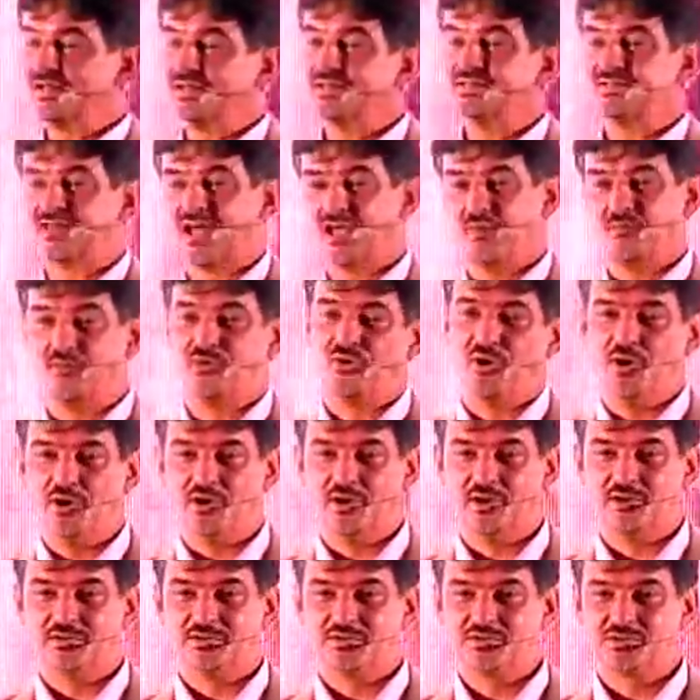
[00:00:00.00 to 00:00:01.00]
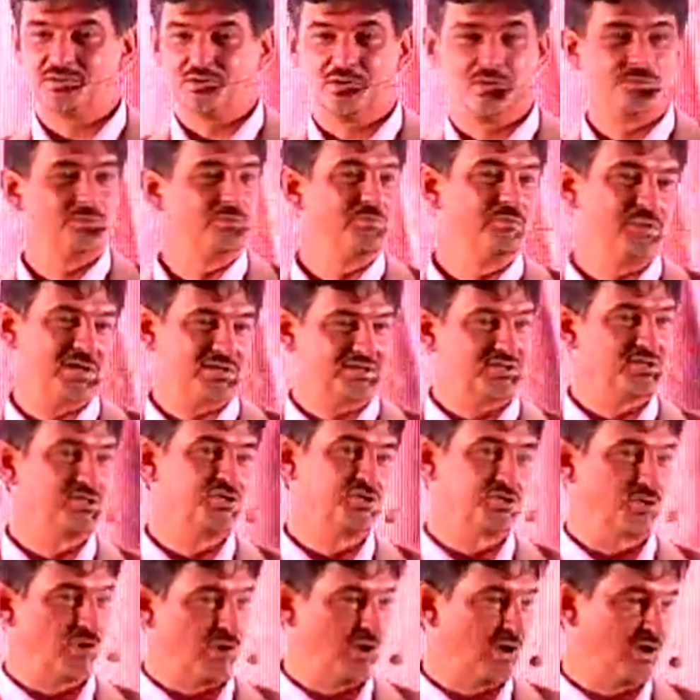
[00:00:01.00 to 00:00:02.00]
designed product. So message
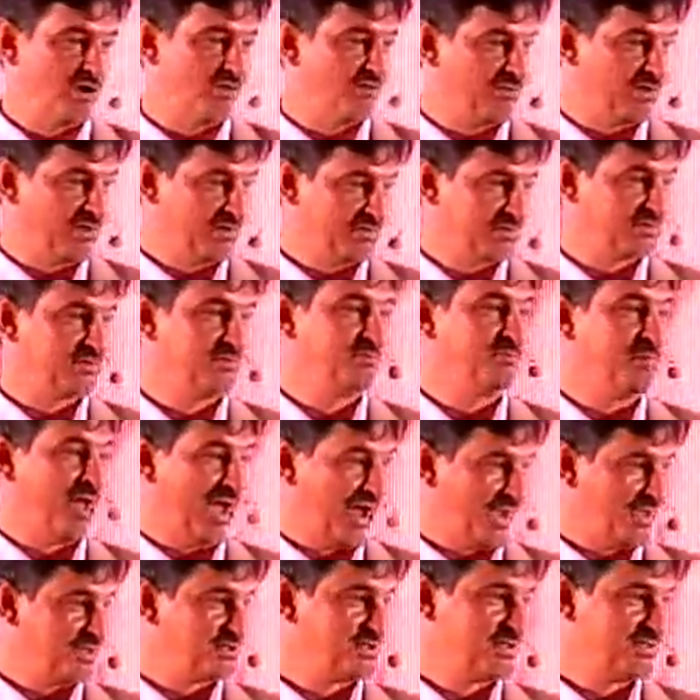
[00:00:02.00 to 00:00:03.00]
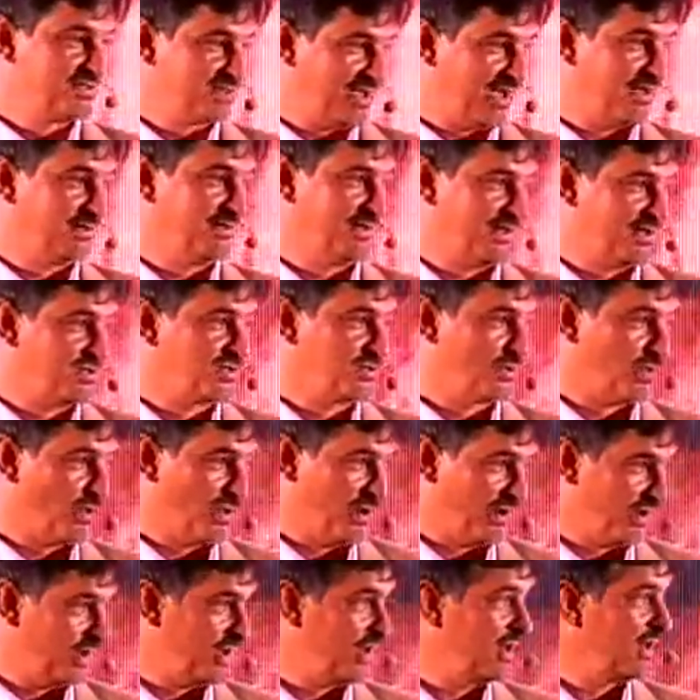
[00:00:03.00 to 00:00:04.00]
to all of us, package design does
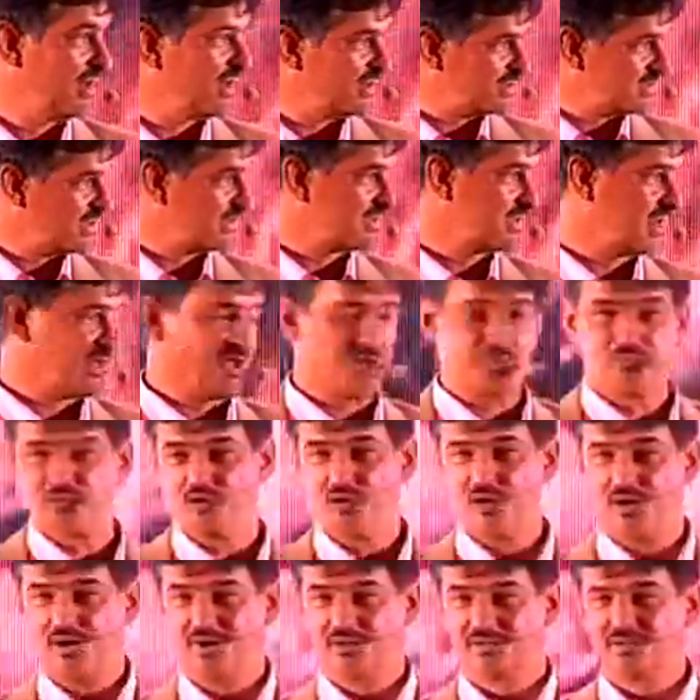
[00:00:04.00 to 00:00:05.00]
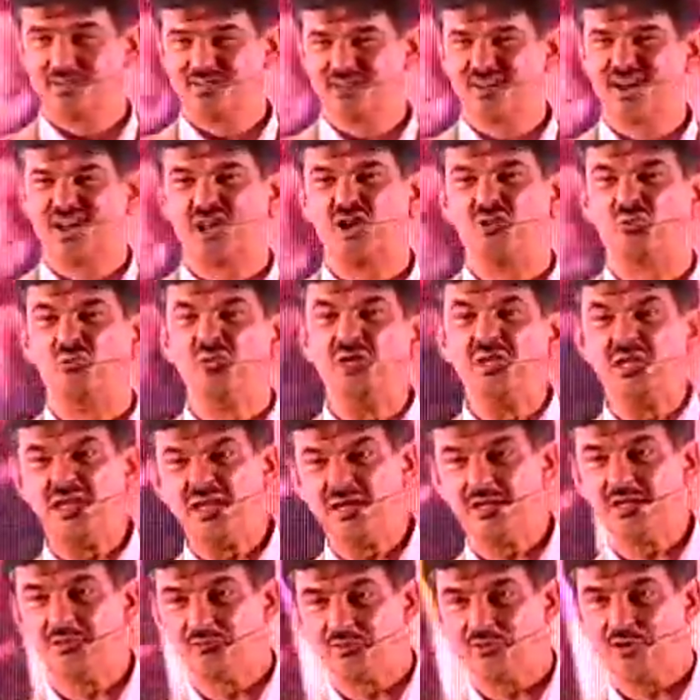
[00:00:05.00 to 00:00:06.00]
work. And it is a slick product. It's not a
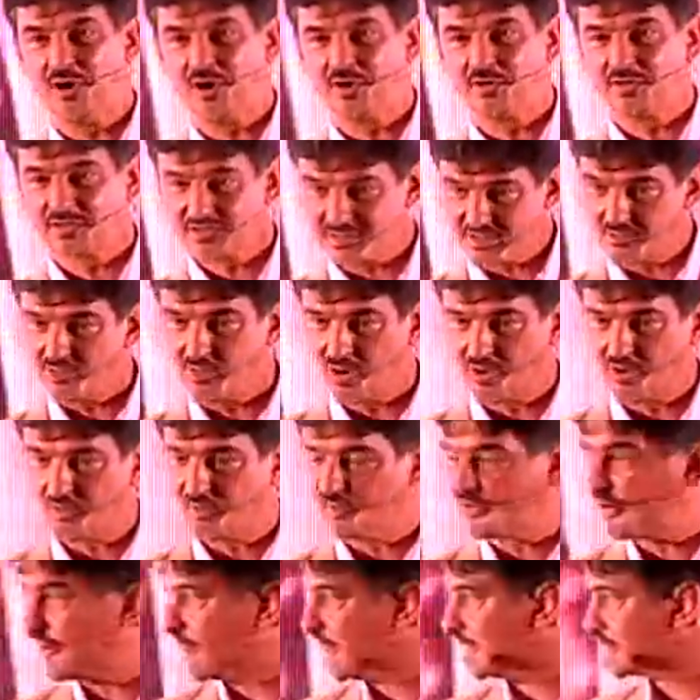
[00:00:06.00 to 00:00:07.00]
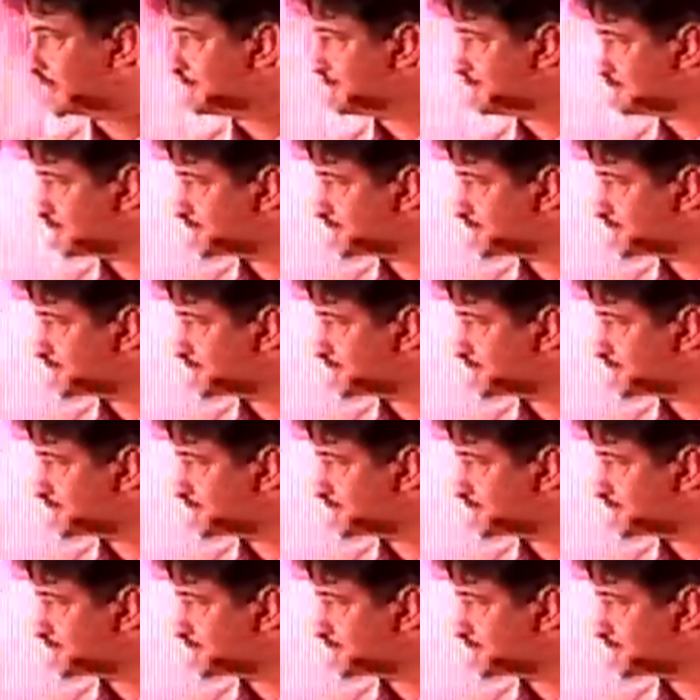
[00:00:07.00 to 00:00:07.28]
greeny product. It's a modern product.